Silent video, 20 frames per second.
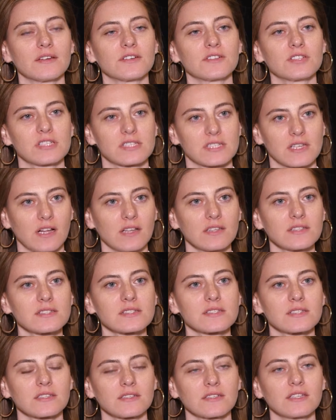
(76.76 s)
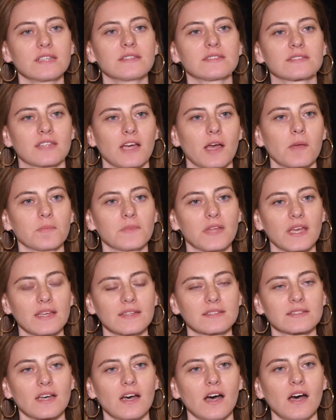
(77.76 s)
results, real-time
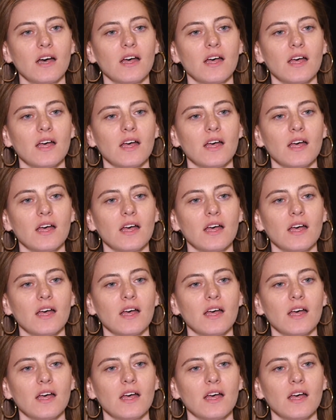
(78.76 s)
data.